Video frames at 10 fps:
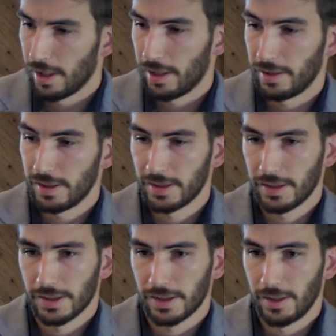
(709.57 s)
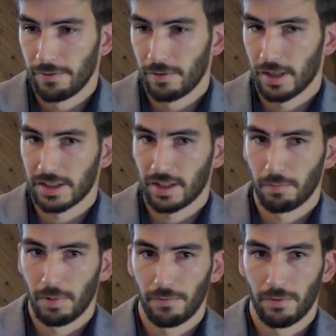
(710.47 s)
and this is key, for
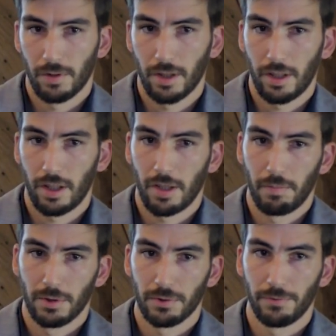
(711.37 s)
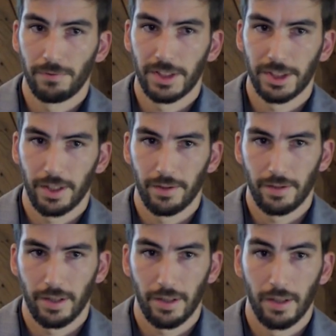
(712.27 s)
example, for
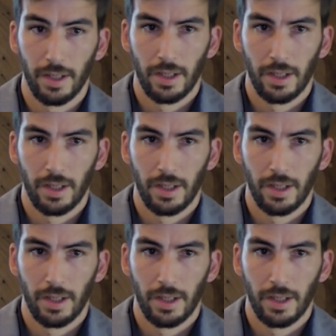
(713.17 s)
haploinsufficient